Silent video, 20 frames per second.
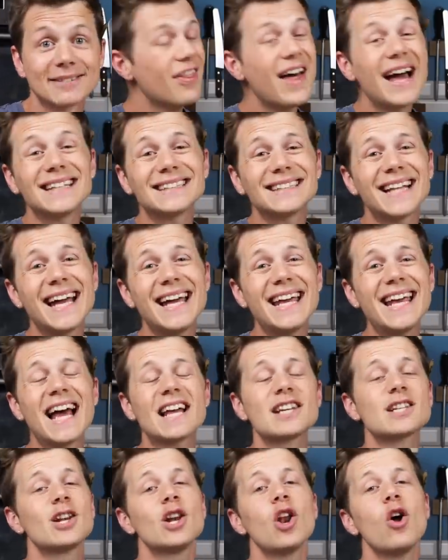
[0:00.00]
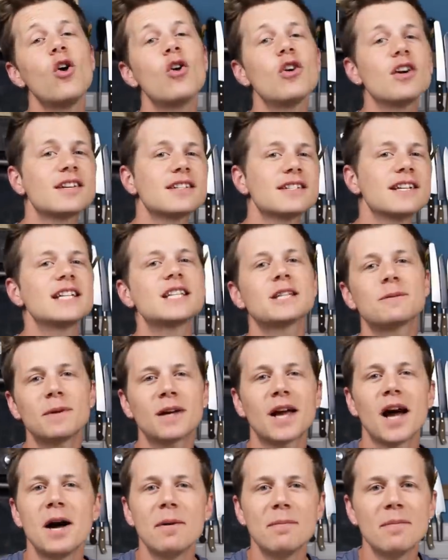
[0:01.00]
That day has long since
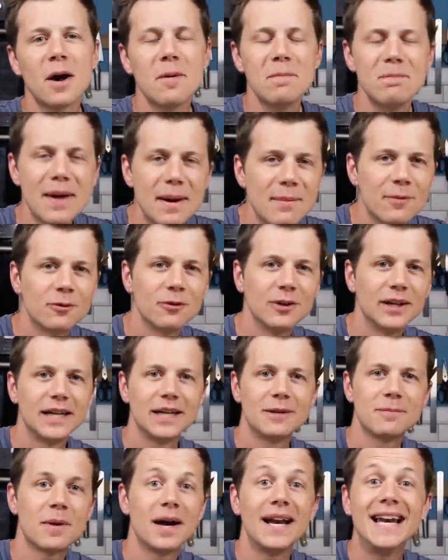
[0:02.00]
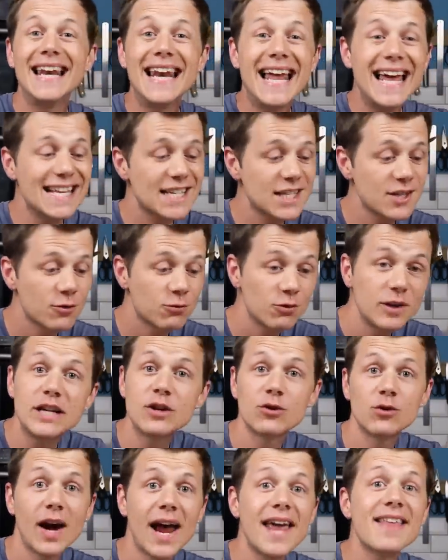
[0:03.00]
become a memory, but let's
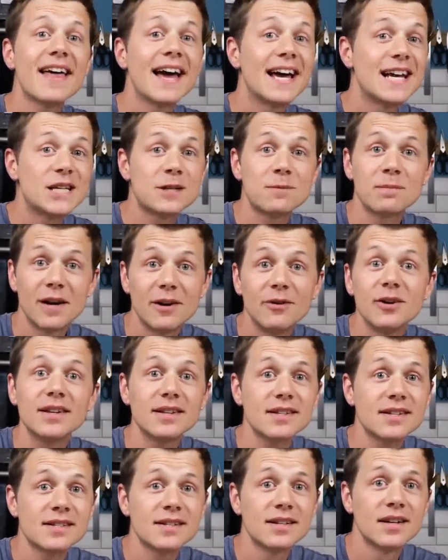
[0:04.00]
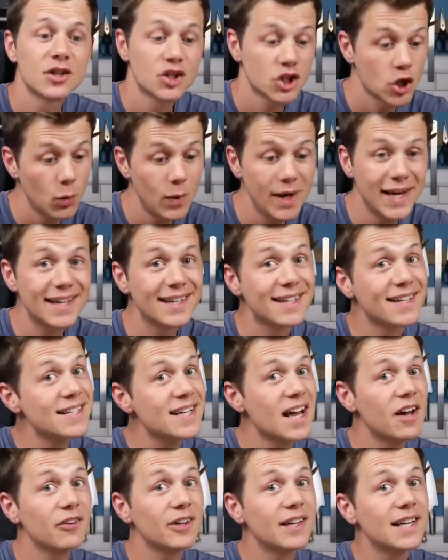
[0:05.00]
recreate that experience so we can
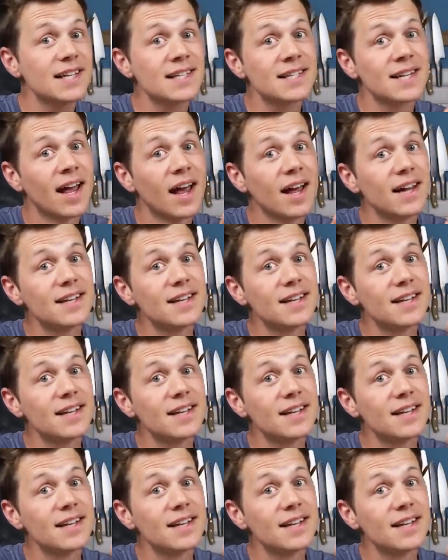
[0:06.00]
discover this